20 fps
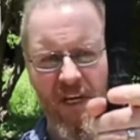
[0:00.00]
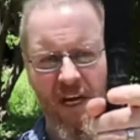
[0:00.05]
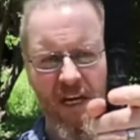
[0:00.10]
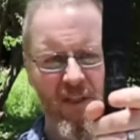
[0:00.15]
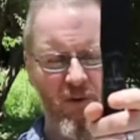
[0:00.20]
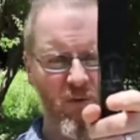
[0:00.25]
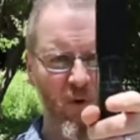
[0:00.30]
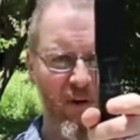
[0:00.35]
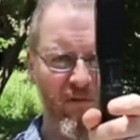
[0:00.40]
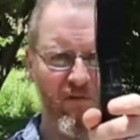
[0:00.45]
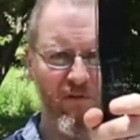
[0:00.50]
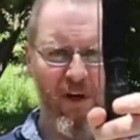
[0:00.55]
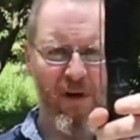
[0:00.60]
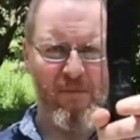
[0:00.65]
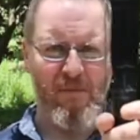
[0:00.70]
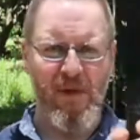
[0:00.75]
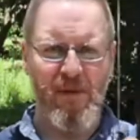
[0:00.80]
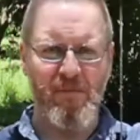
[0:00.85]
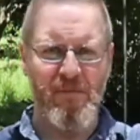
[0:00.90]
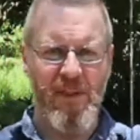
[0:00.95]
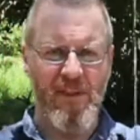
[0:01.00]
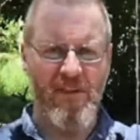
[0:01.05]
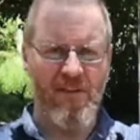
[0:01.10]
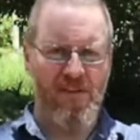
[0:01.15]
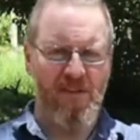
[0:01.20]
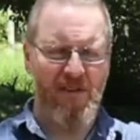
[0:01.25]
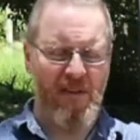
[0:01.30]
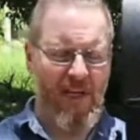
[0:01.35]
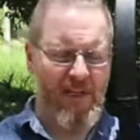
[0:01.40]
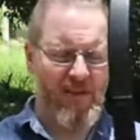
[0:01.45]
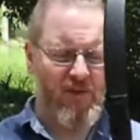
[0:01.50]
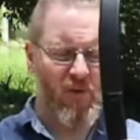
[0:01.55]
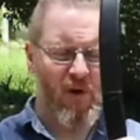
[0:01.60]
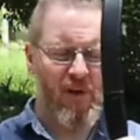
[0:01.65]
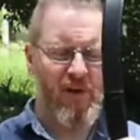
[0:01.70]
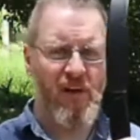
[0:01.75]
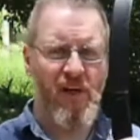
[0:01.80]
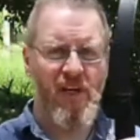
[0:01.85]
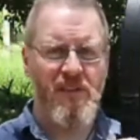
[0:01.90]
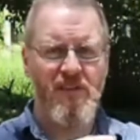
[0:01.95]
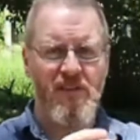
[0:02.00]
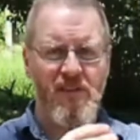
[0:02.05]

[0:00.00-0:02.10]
25 millimeters. So that's quite nice.